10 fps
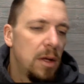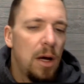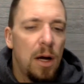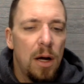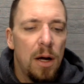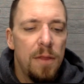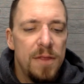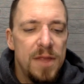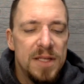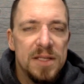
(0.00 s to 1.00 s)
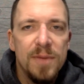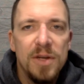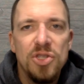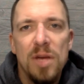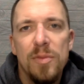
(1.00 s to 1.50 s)
Uh, this is
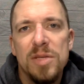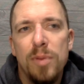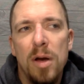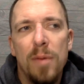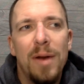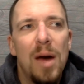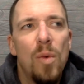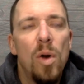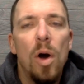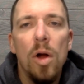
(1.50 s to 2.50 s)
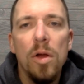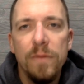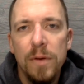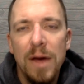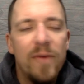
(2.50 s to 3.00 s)
my shameless plug, but I want all of
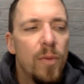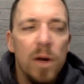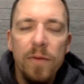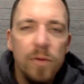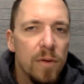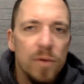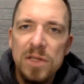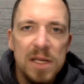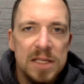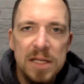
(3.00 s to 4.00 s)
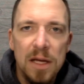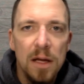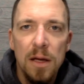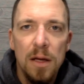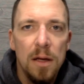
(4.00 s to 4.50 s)
you, every one of you who's listening,
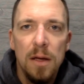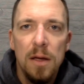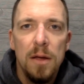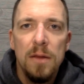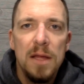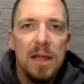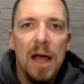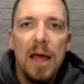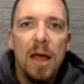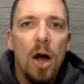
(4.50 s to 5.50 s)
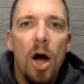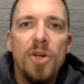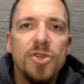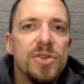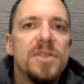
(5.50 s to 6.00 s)
the like
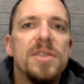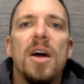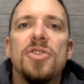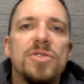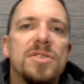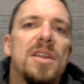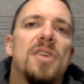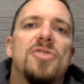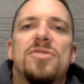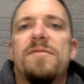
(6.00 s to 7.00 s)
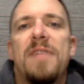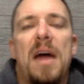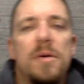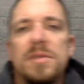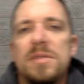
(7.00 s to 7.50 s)
hundreds and hundreds and hundreds of
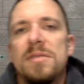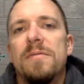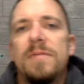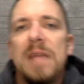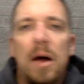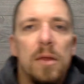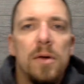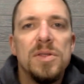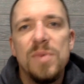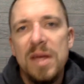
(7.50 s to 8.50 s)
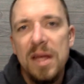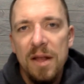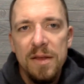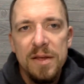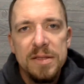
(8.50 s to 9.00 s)
thousands of downloads we get
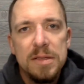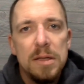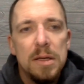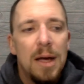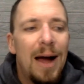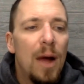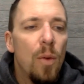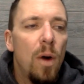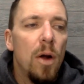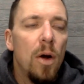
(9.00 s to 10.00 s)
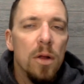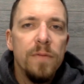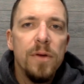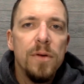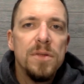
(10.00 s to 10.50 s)
on this, I want all
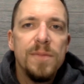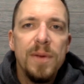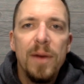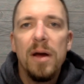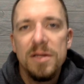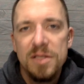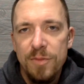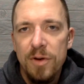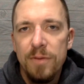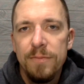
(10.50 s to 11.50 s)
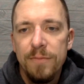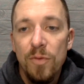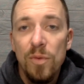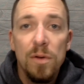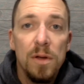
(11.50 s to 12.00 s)
of you to be my customer
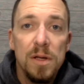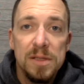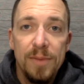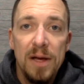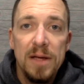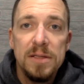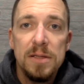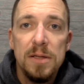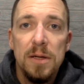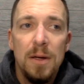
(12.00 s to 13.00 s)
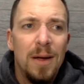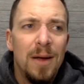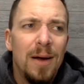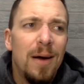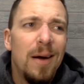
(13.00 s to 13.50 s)
for window cleaning supplies.
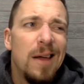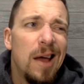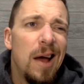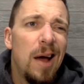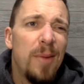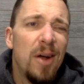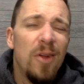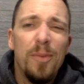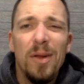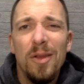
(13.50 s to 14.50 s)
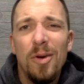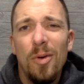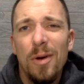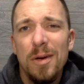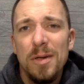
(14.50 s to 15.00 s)
Uh, yeah, but I only put in little
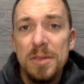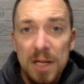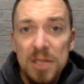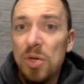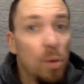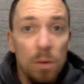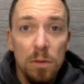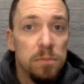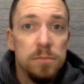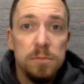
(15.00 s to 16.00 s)
orders. That's cool.